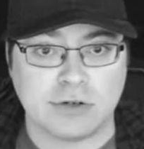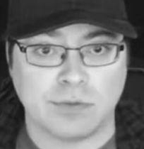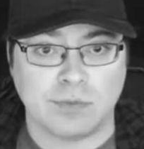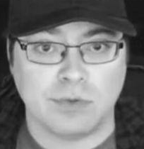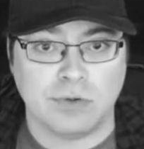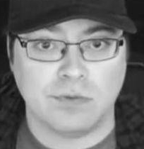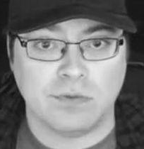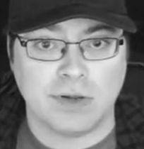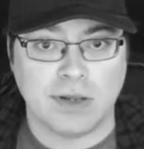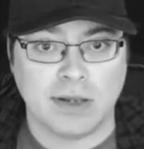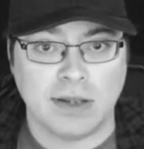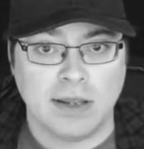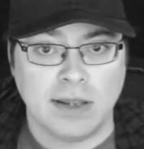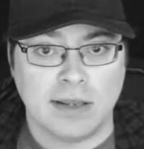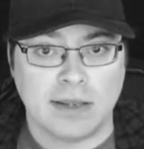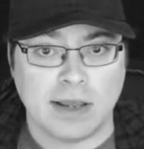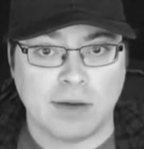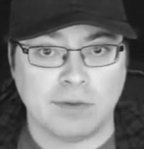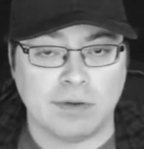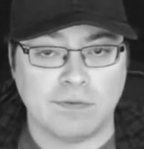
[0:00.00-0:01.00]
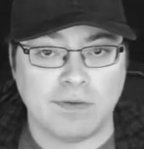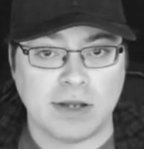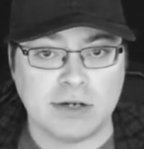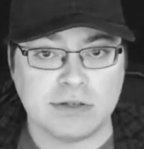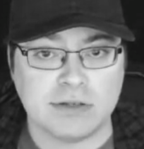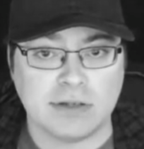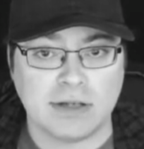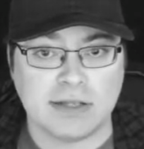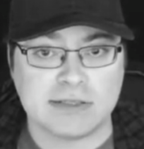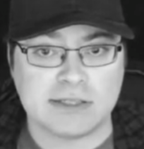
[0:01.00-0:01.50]
movie that would
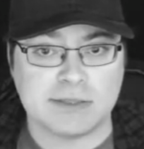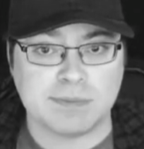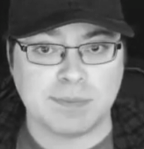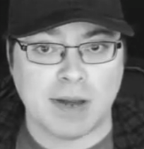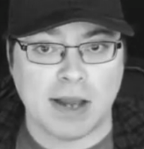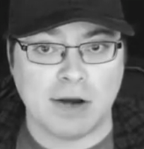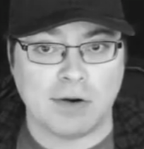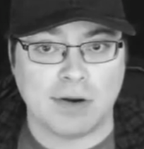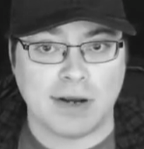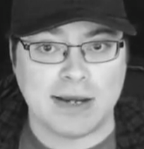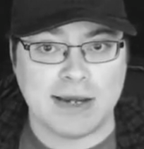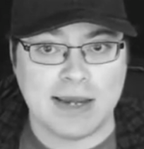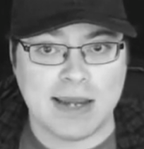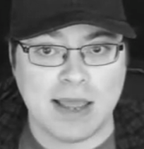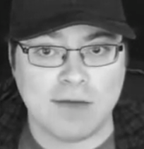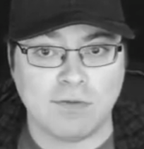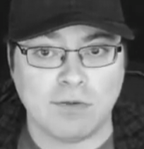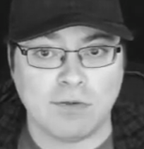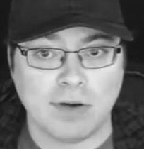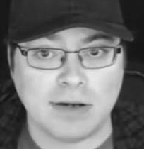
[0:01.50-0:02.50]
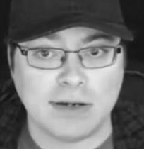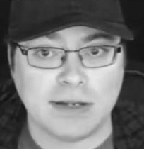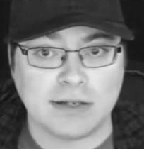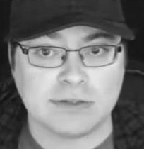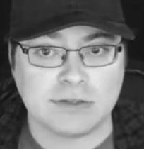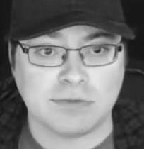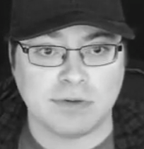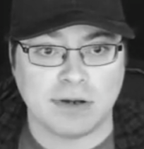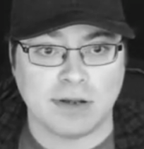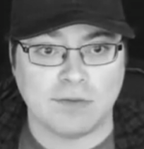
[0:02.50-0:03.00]
eventually inspire a never-ending
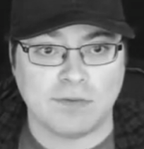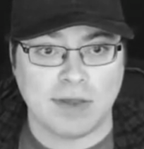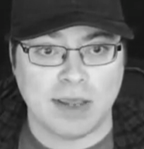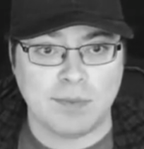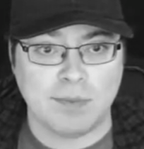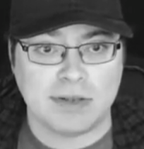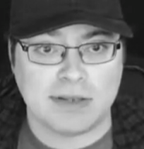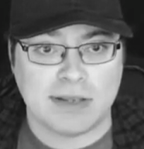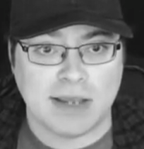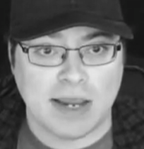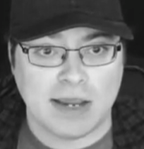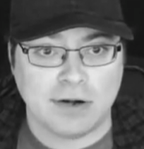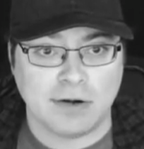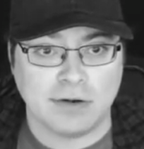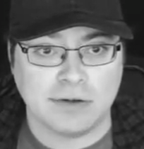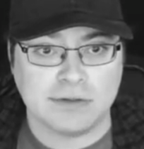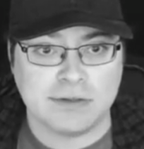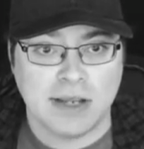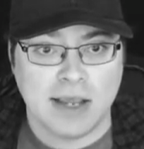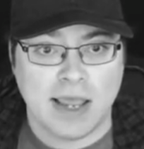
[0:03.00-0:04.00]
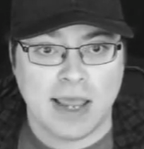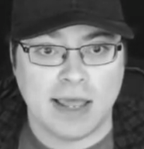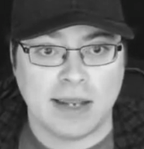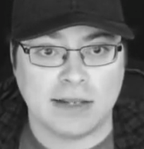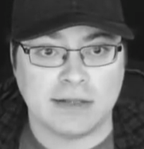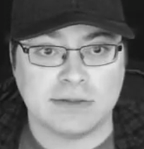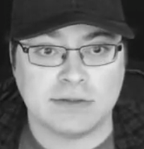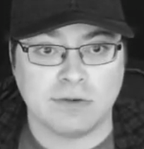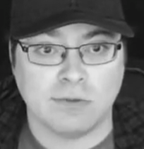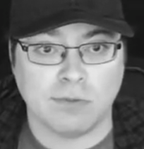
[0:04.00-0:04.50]
string of imitators, and
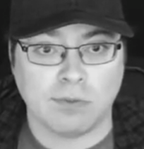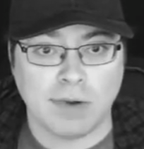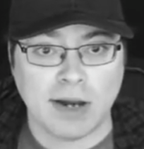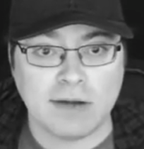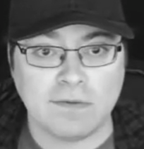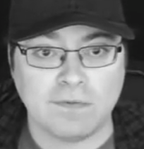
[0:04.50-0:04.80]
its great